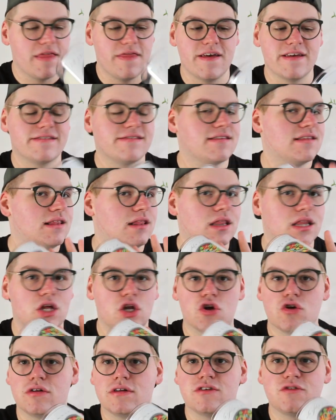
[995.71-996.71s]
This
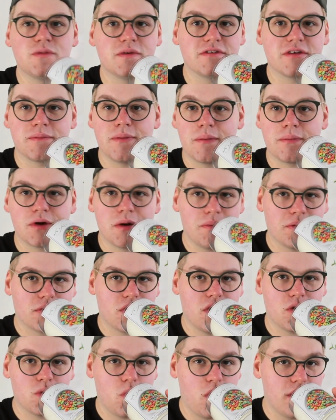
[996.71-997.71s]
literally smells like pumpkin
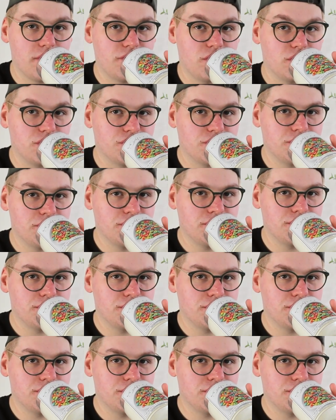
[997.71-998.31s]
pecan waffles.